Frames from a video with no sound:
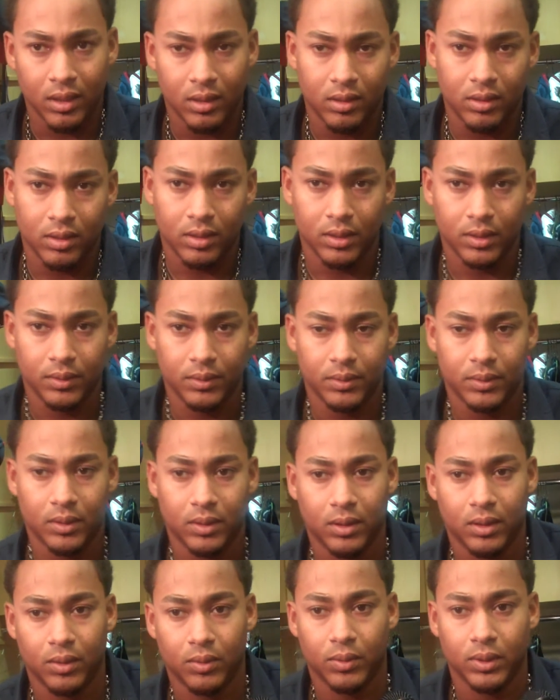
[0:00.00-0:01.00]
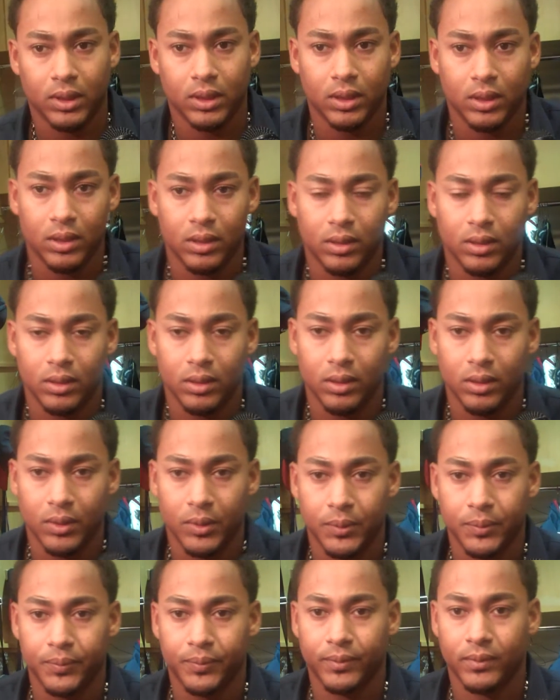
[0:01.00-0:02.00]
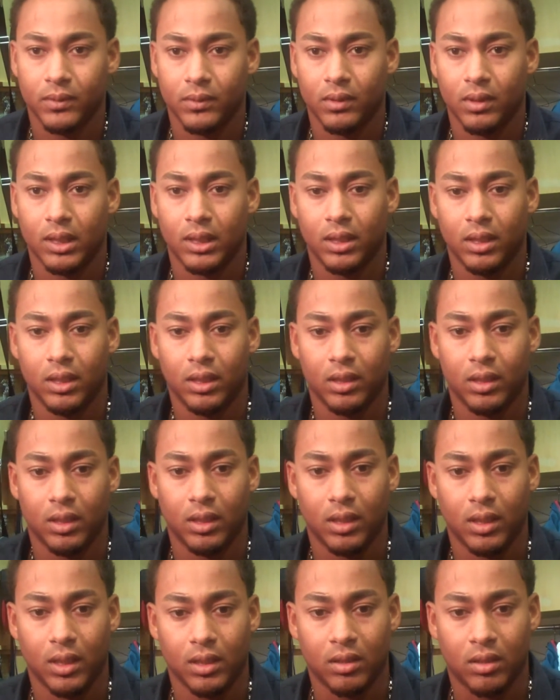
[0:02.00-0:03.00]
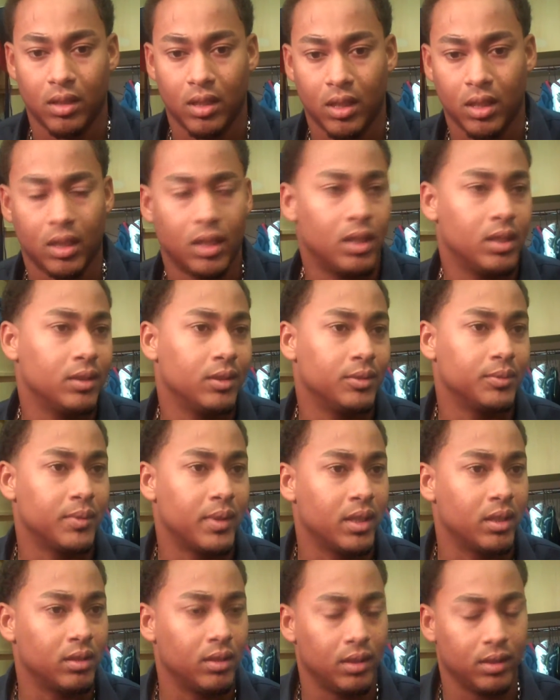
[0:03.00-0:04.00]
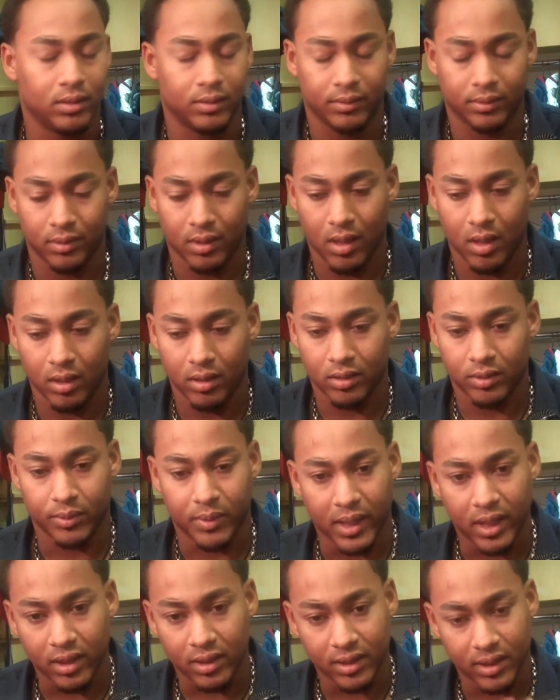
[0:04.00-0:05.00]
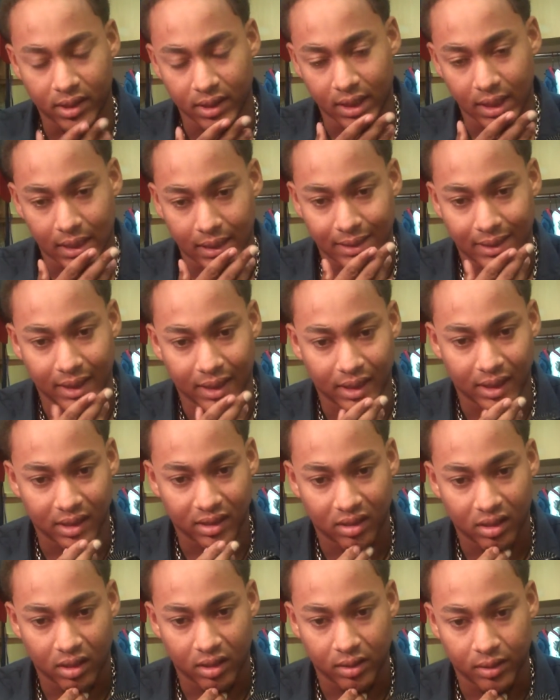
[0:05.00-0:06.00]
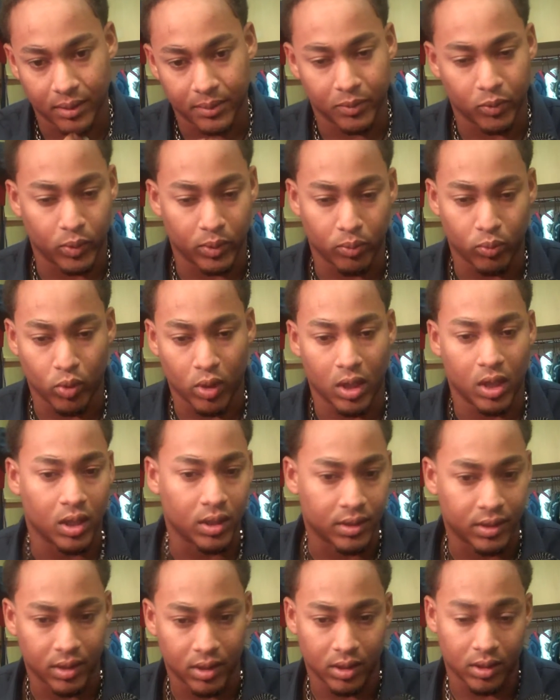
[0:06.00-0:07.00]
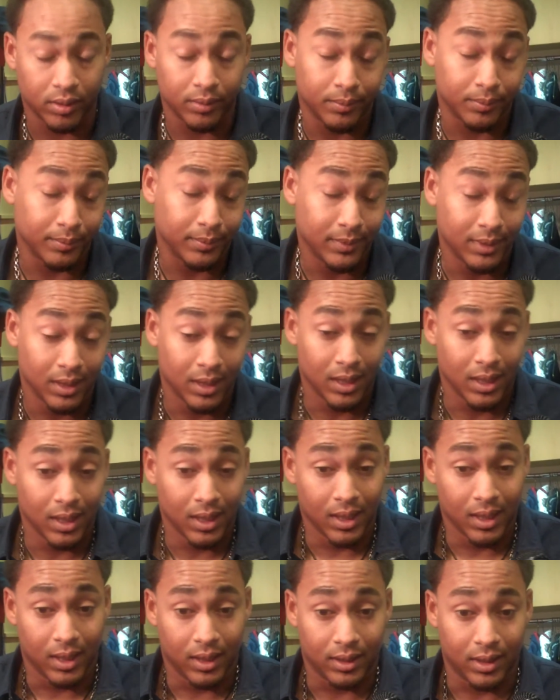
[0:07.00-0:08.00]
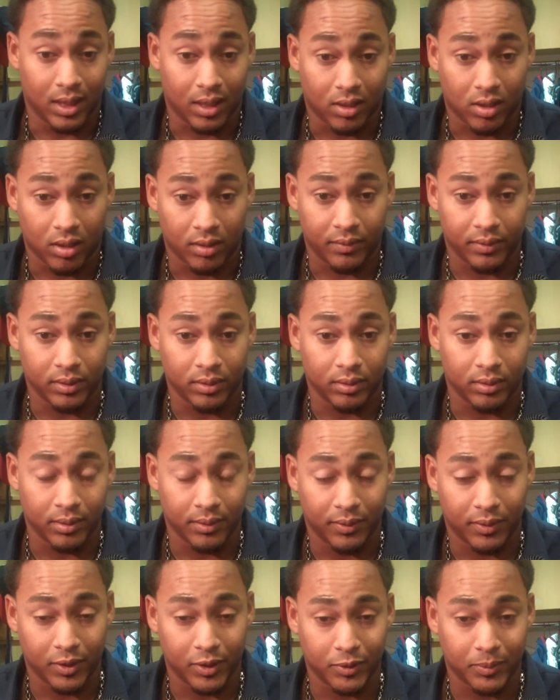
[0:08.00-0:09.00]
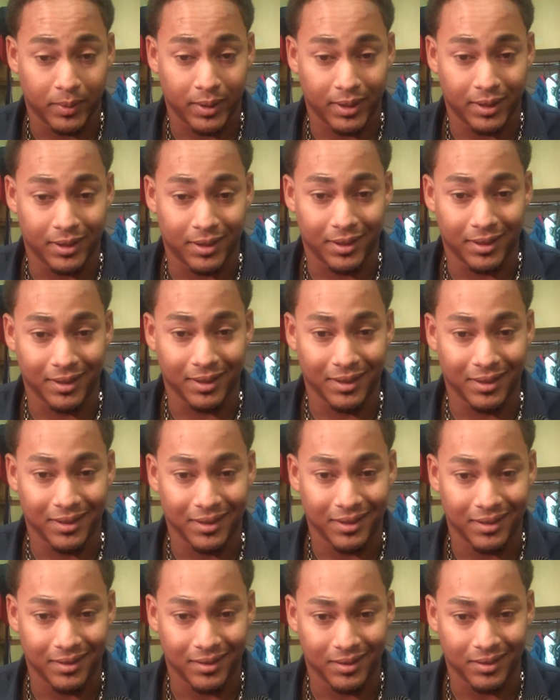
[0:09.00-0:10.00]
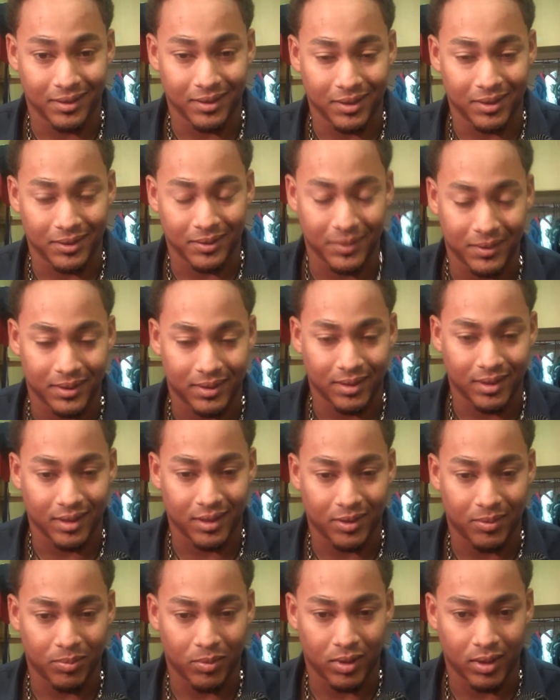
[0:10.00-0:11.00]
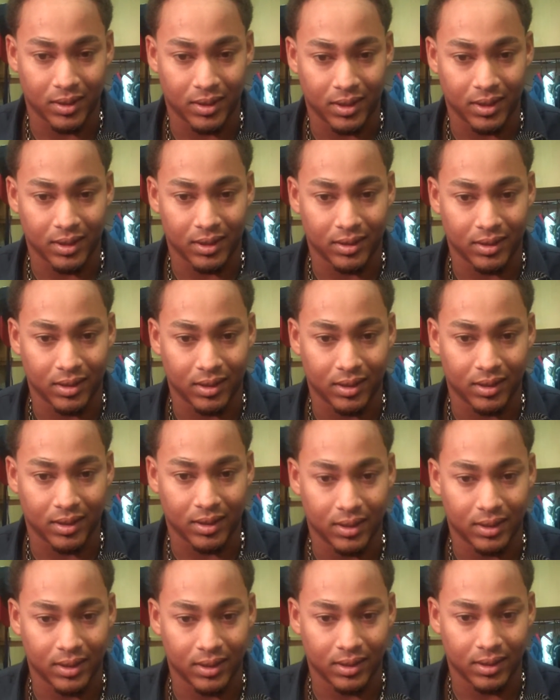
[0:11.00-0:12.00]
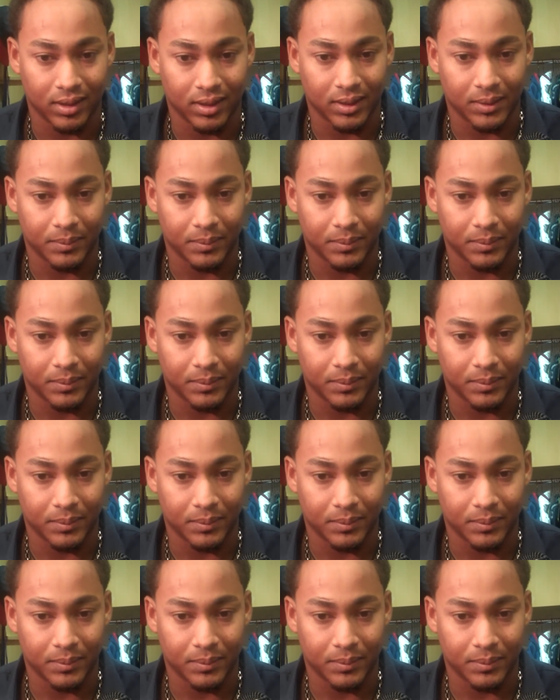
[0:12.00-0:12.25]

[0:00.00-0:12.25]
Yeah, I think I started a lot of all the rallies. I think I started on with walks and not covering first base, you know, just small things. And I think